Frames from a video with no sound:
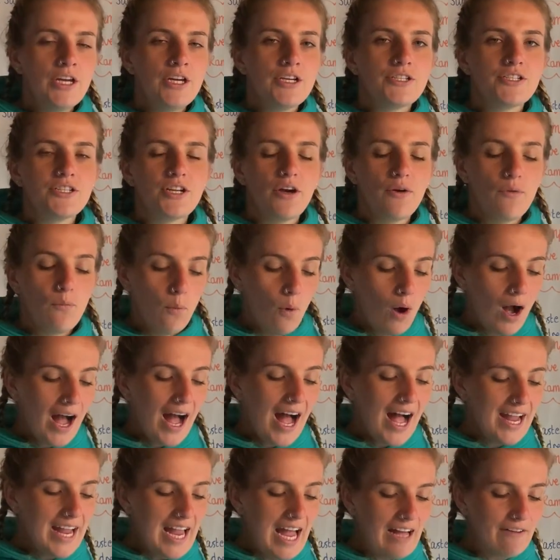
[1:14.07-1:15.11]
So what
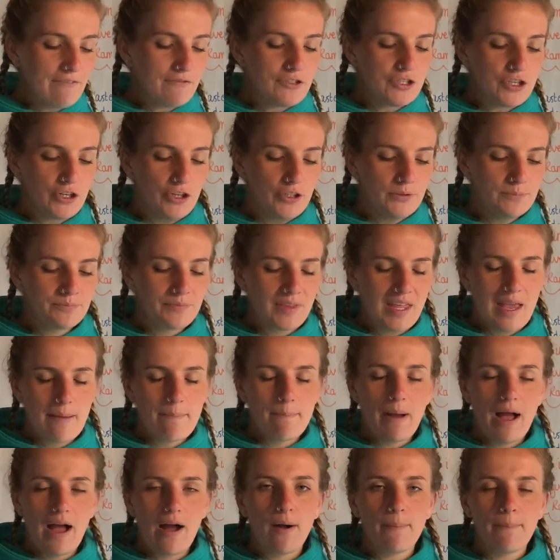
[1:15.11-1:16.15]
I have done
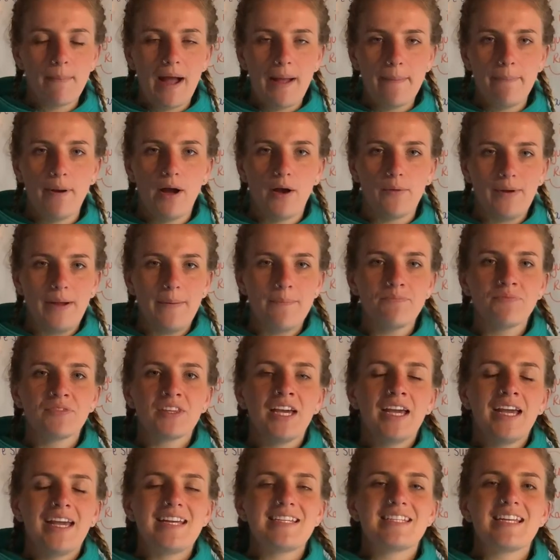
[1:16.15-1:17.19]
on my poem
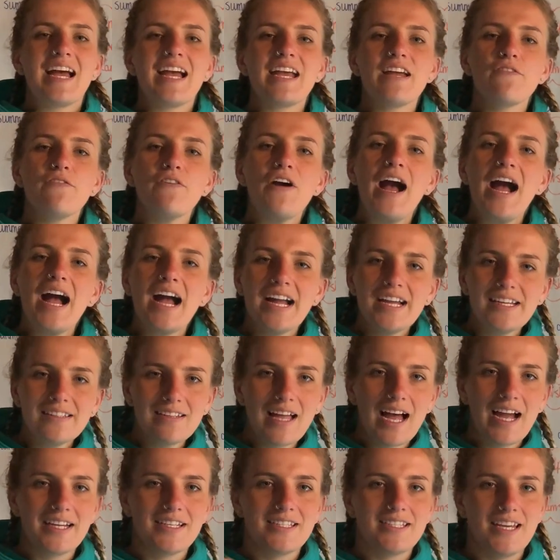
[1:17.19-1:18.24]
is I have
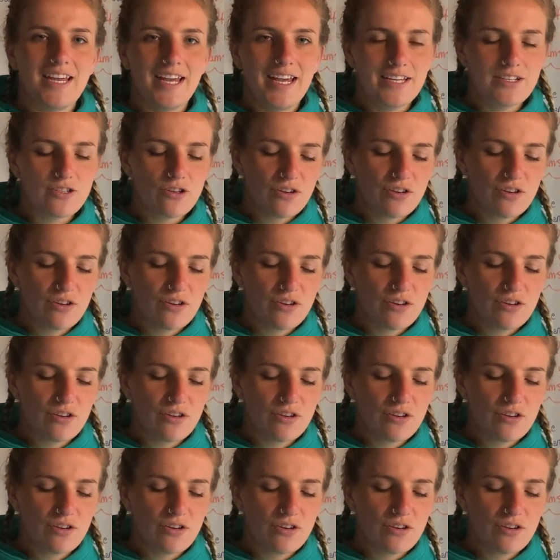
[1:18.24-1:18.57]
highlighted,